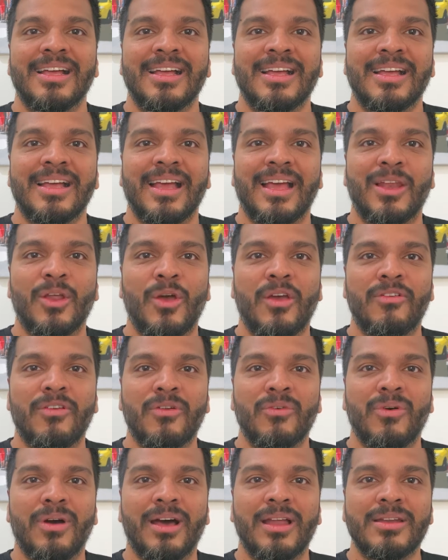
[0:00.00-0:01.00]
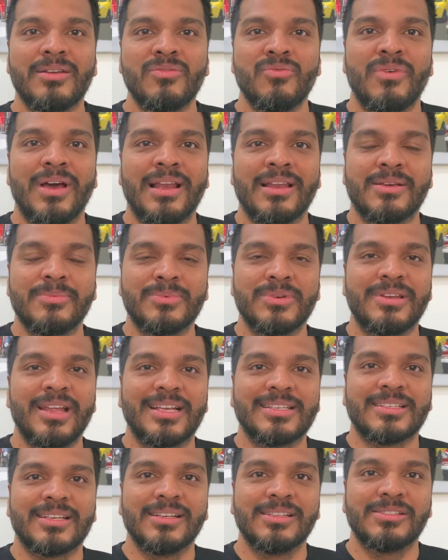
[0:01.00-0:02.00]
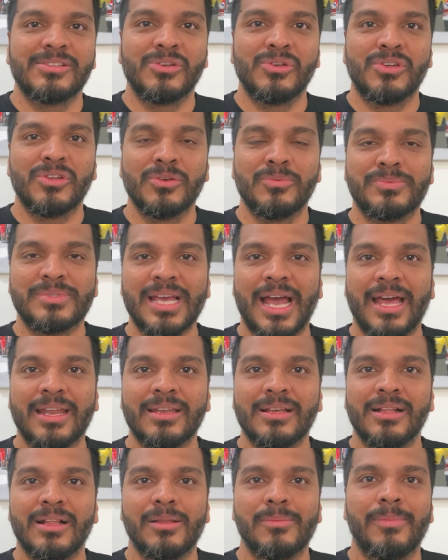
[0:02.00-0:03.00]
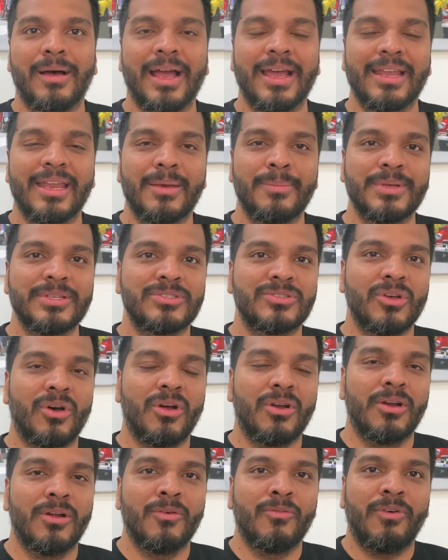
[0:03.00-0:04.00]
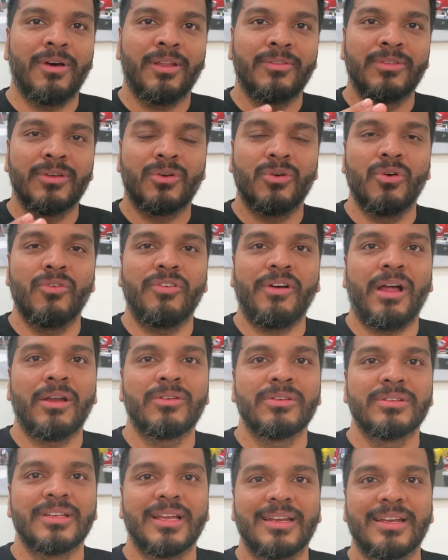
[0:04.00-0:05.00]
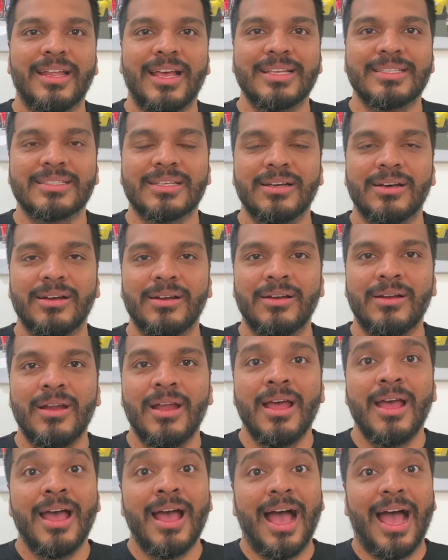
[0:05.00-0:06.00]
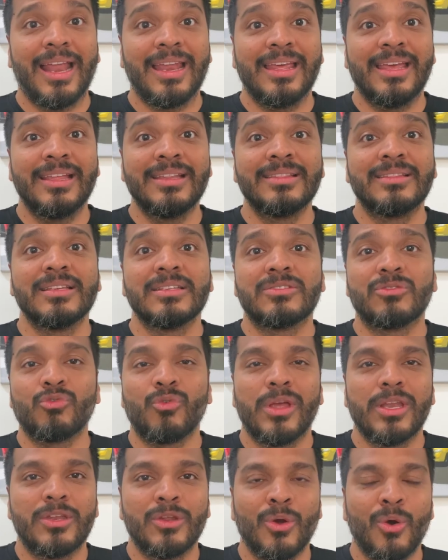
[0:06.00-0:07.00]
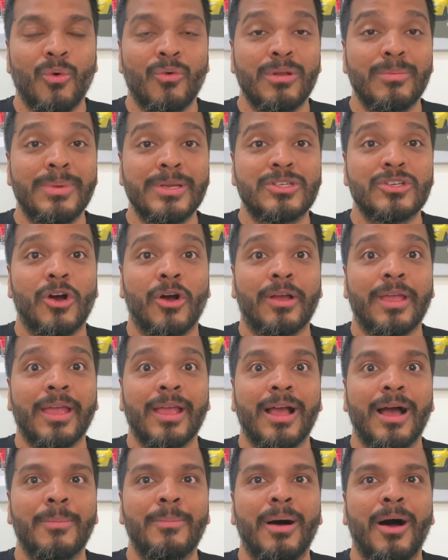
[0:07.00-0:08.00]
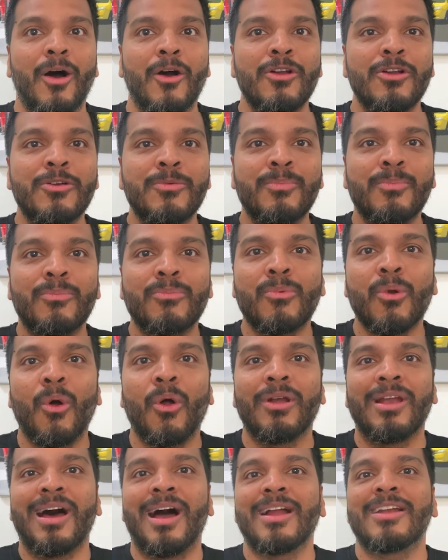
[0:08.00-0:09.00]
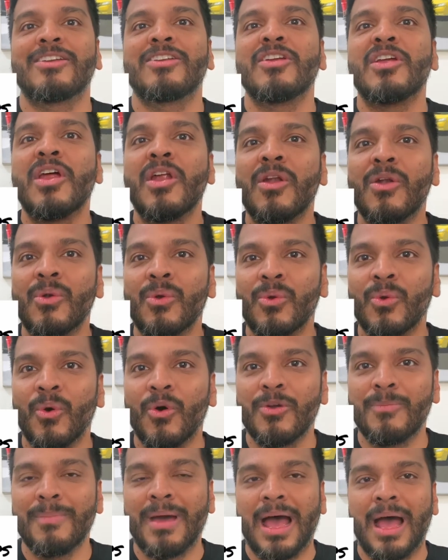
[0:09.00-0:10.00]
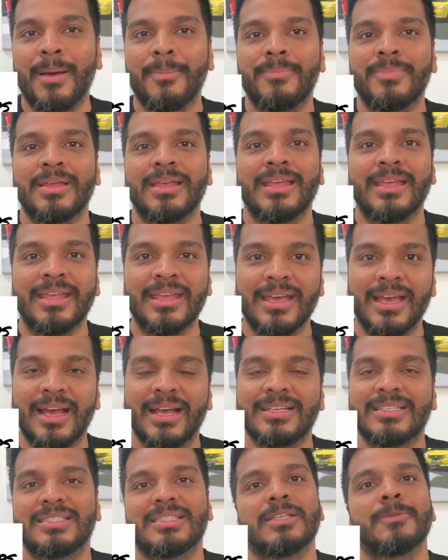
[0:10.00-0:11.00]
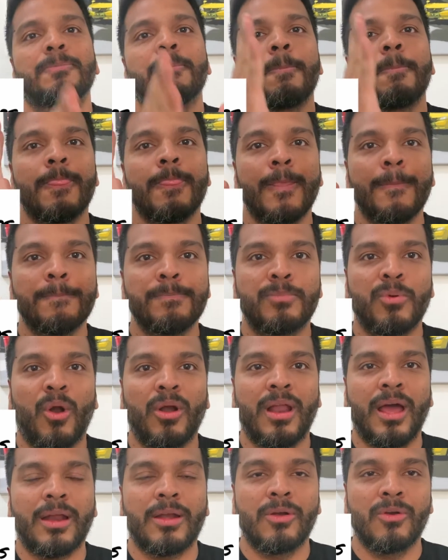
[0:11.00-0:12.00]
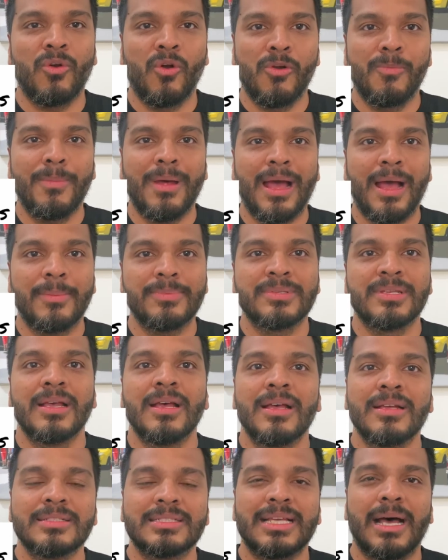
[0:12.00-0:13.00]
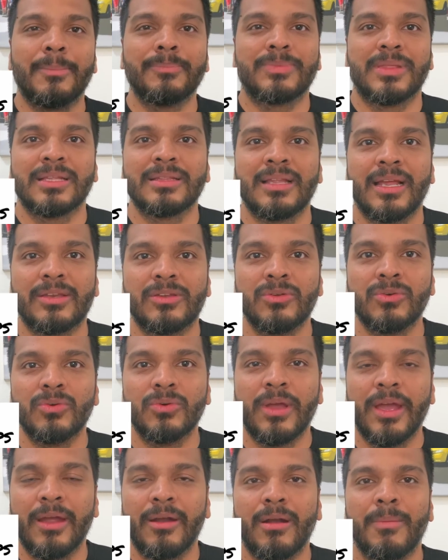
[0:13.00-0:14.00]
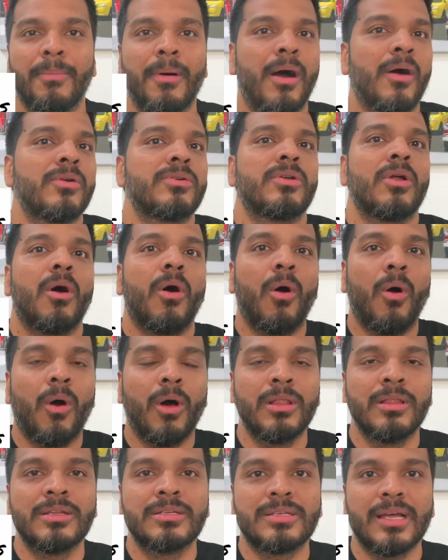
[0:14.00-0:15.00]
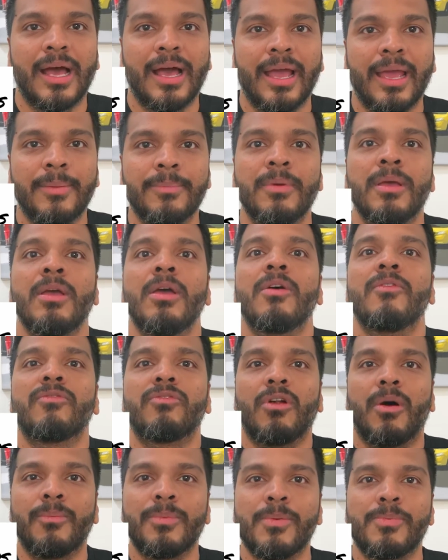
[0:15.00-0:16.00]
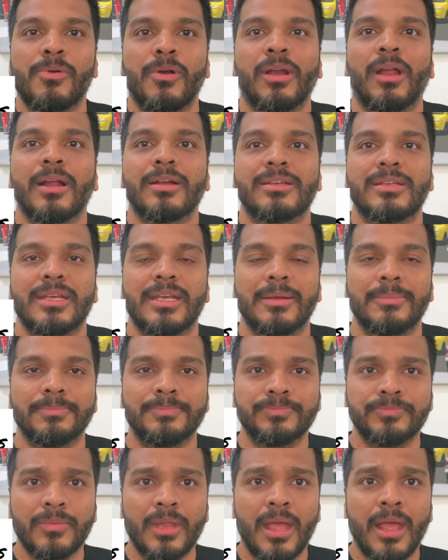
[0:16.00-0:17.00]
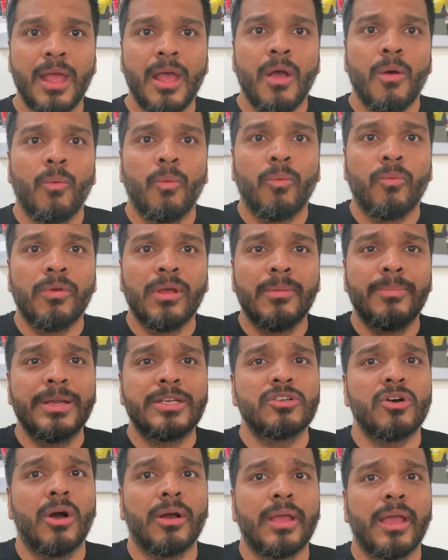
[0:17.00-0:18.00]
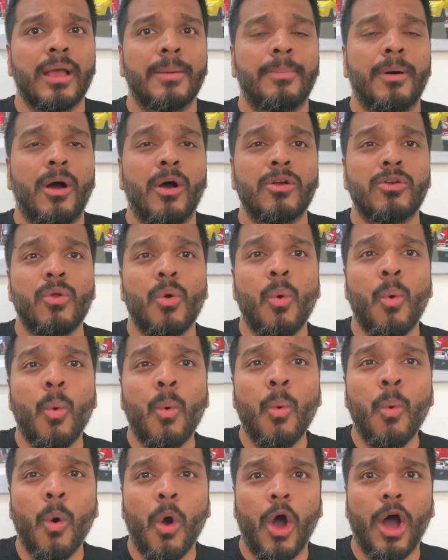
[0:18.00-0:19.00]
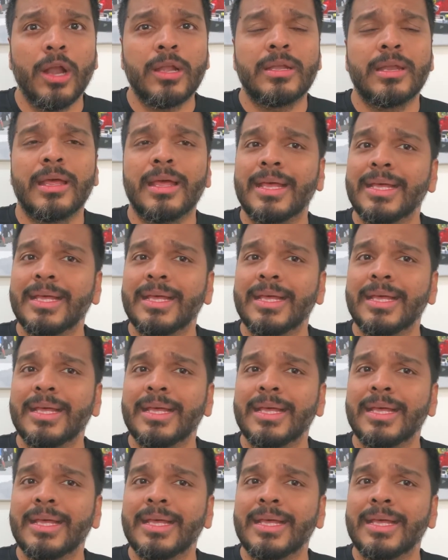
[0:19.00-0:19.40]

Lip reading: Hello everyone, welcome to Desker's YouTube channel. My name is Saurabh, one of the co-founders at Desker, and in this video we'll be talking about product roadmap. Yes, product roadmaps, something that you hear about all the time from your product team. We'll be talking about what